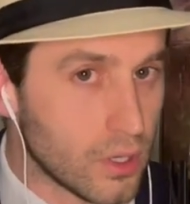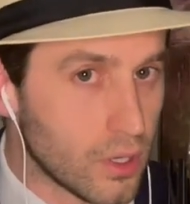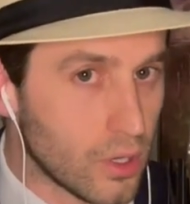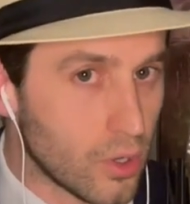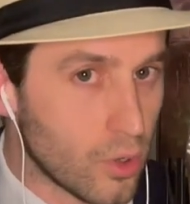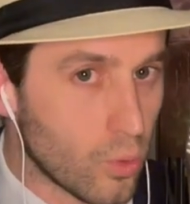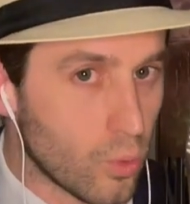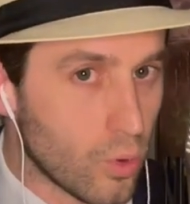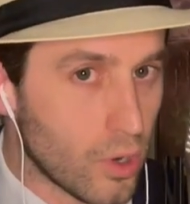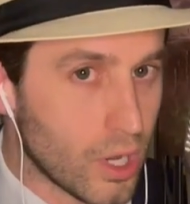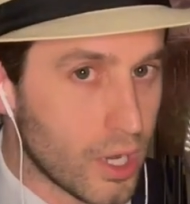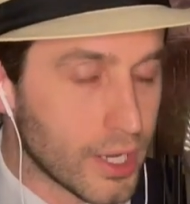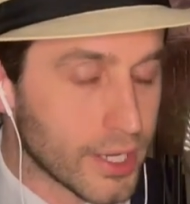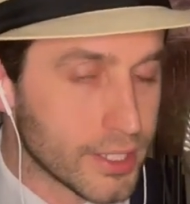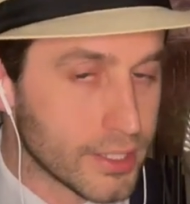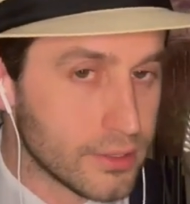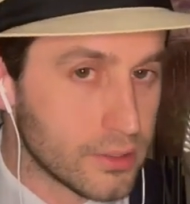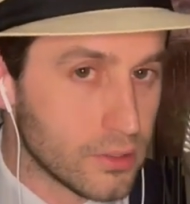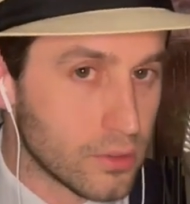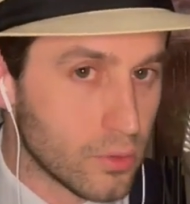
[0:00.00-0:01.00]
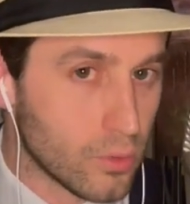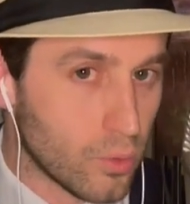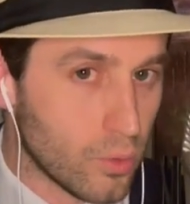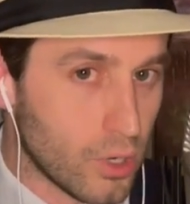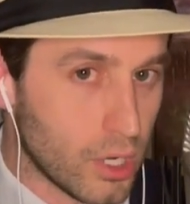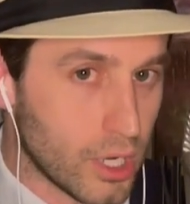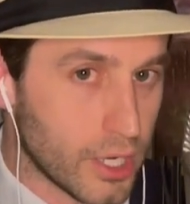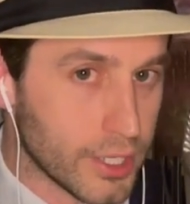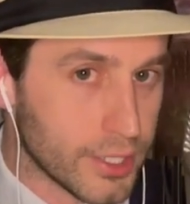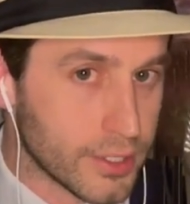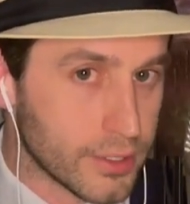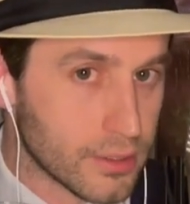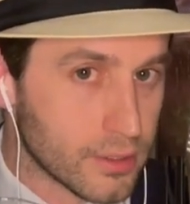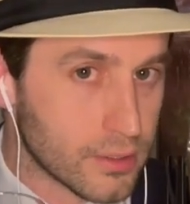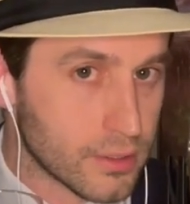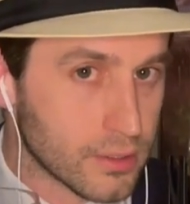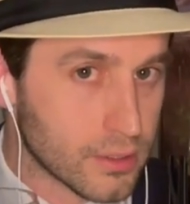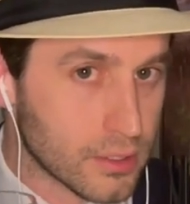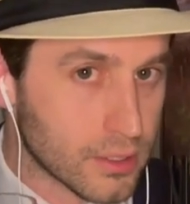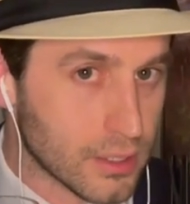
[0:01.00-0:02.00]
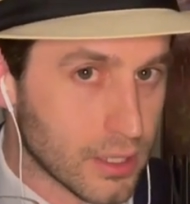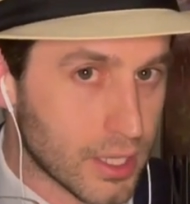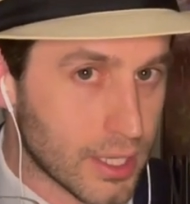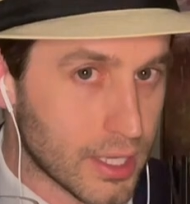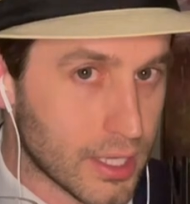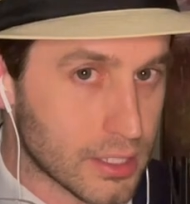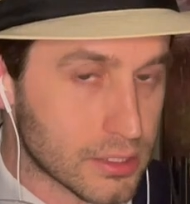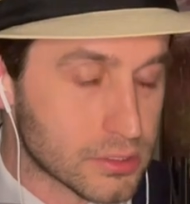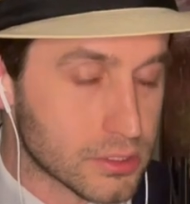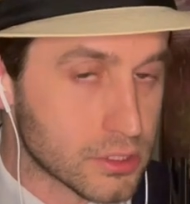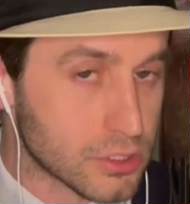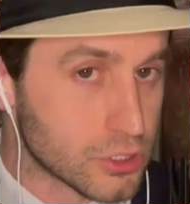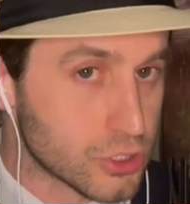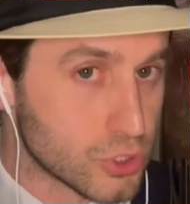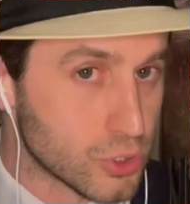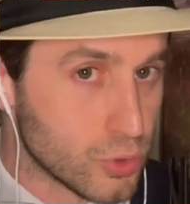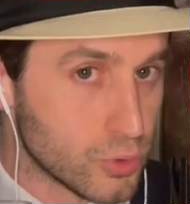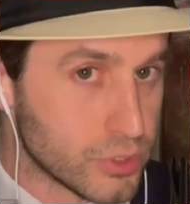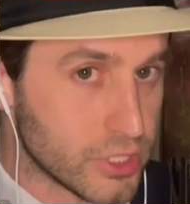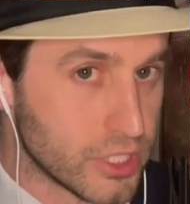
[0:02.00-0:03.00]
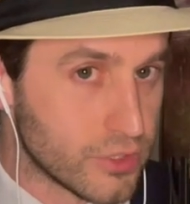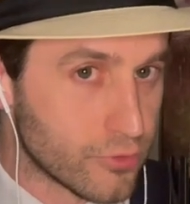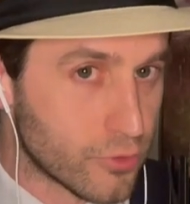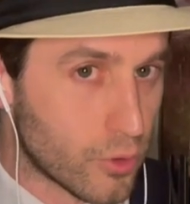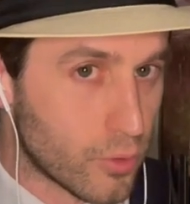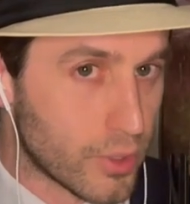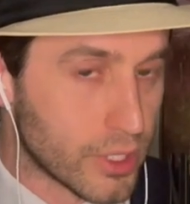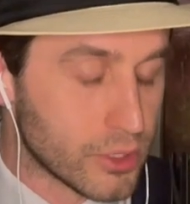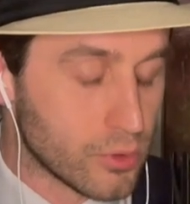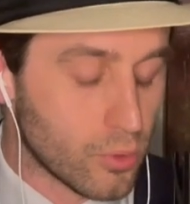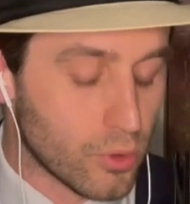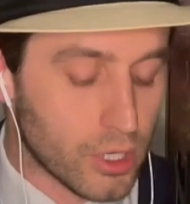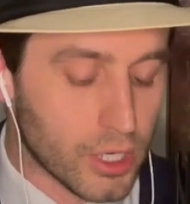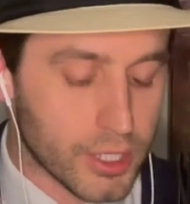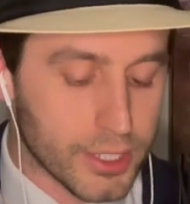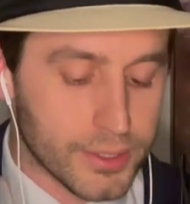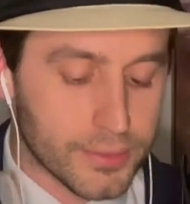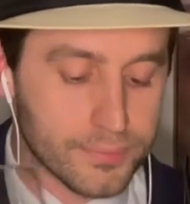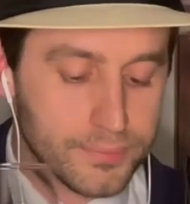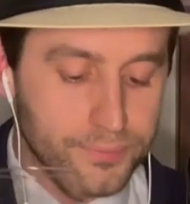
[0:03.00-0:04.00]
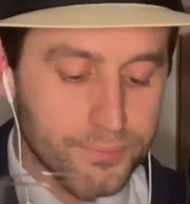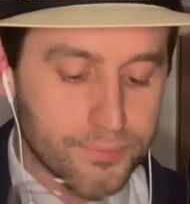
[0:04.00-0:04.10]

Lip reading: A white wine glass suited for red wine.